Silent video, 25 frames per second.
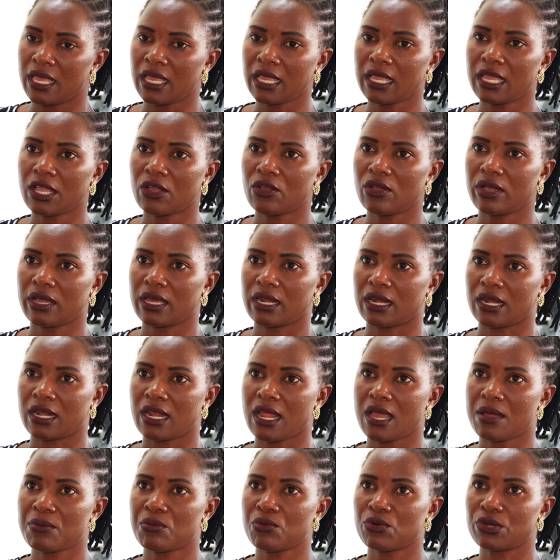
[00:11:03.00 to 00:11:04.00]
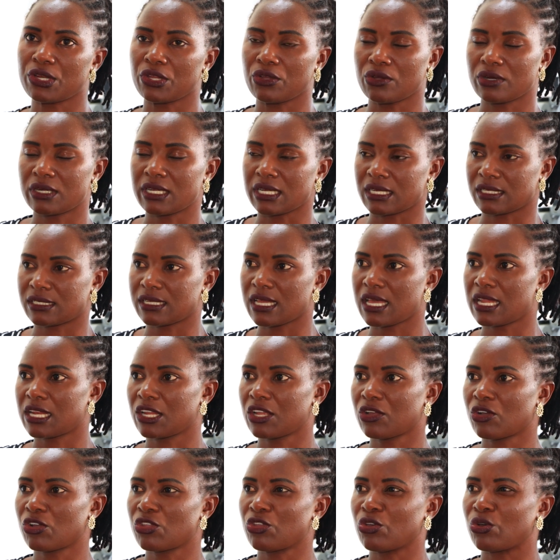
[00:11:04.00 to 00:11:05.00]
Eke kogera na buri go
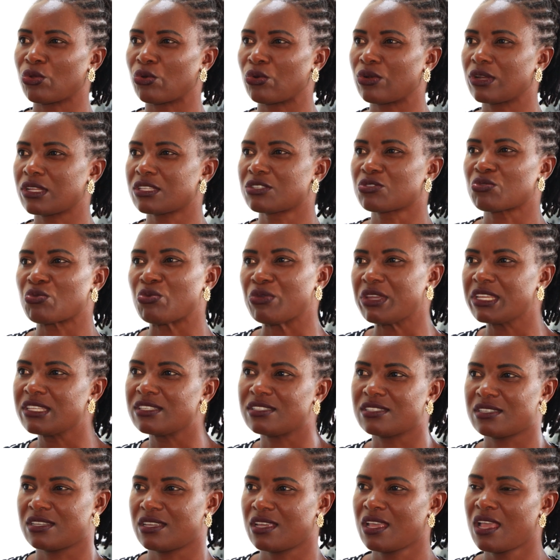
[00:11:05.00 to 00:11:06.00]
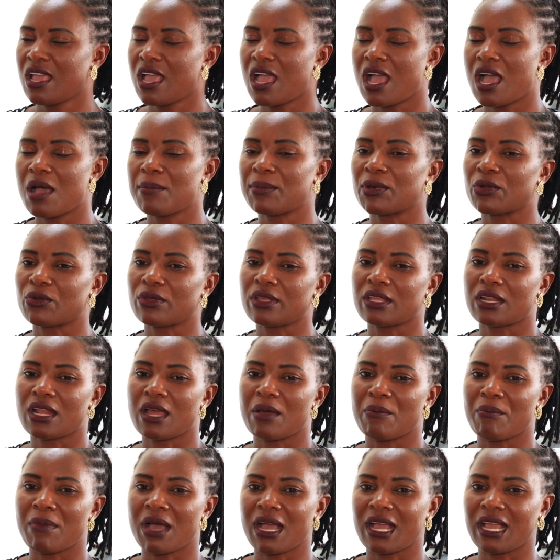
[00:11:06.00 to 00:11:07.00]
daktari nkonyorole squeeze
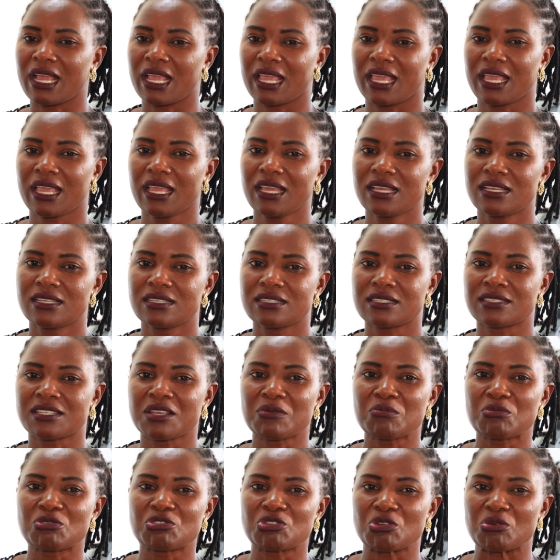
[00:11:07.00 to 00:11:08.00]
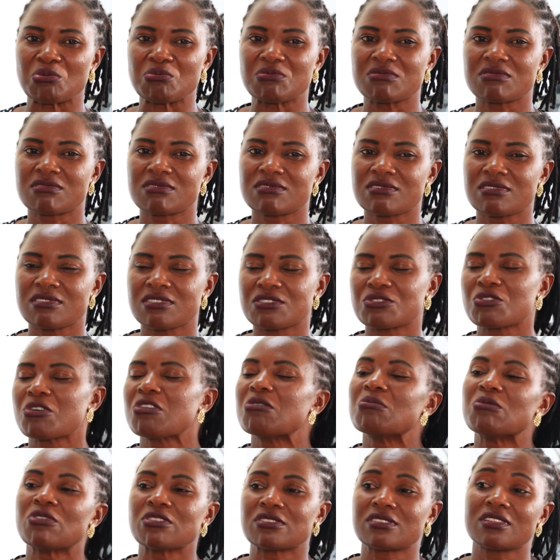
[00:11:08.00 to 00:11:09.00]
amaroira mange symptoms is
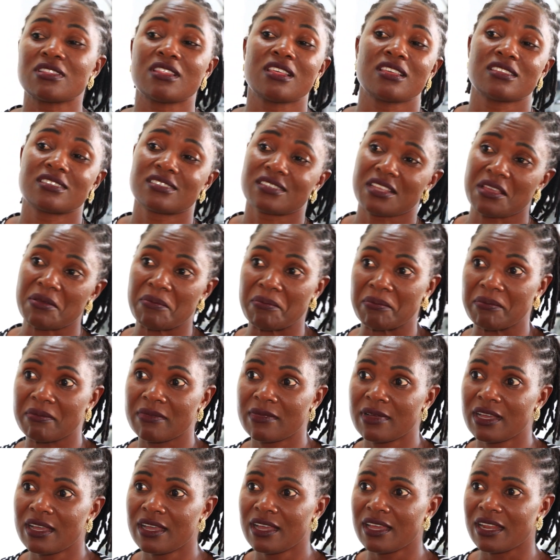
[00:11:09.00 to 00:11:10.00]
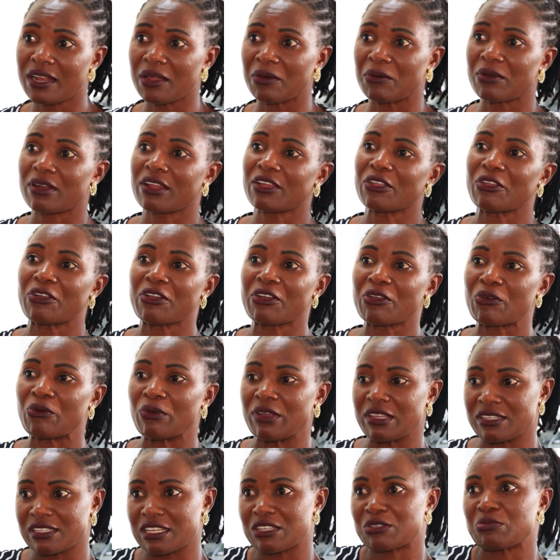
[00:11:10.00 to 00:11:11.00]
almost the same abara nyara
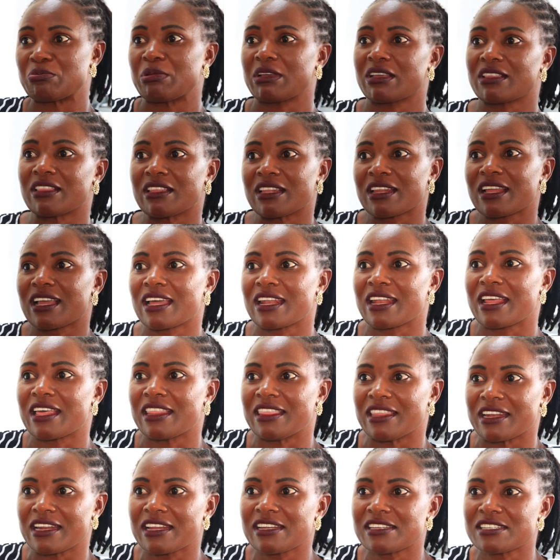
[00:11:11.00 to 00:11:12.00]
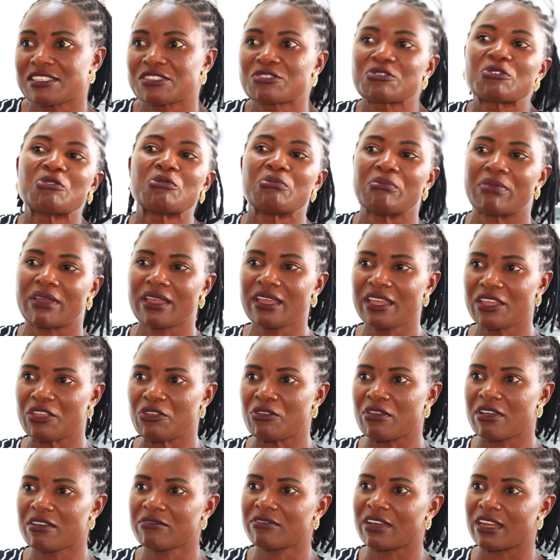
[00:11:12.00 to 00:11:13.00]
we suspect birenga na arthritis kumbe
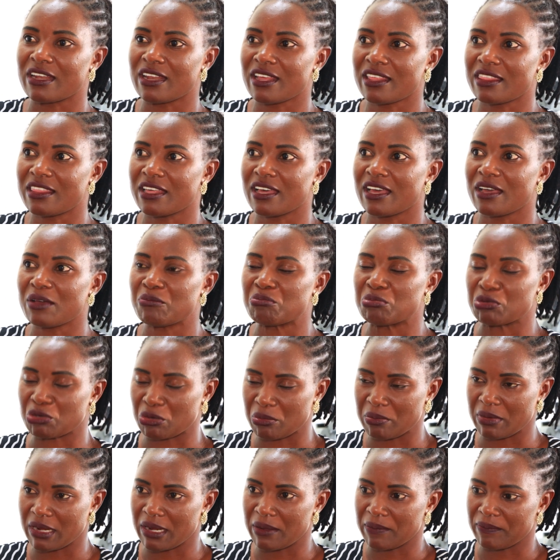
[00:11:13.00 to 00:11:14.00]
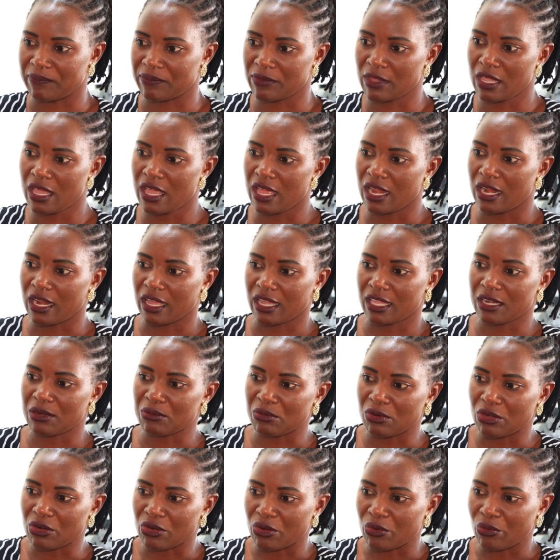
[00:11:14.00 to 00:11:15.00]
you have another problem lakini
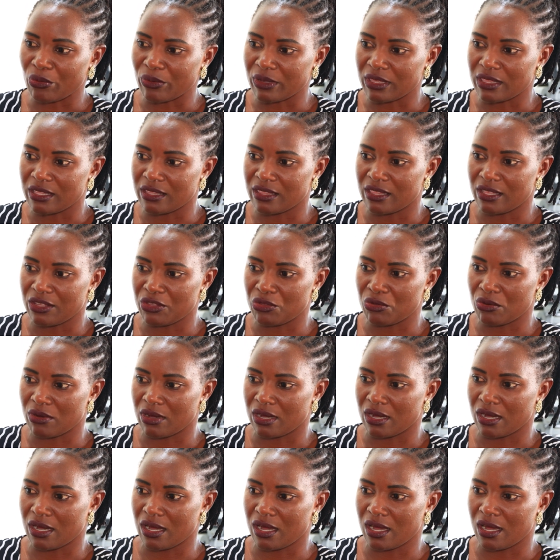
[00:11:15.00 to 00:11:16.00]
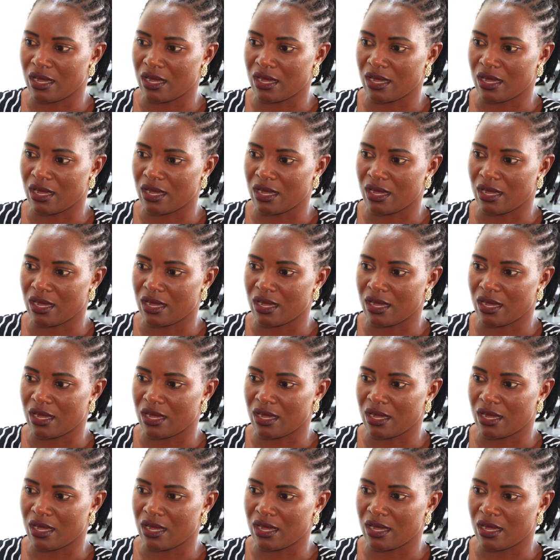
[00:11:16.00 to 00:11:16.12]
bona with the, your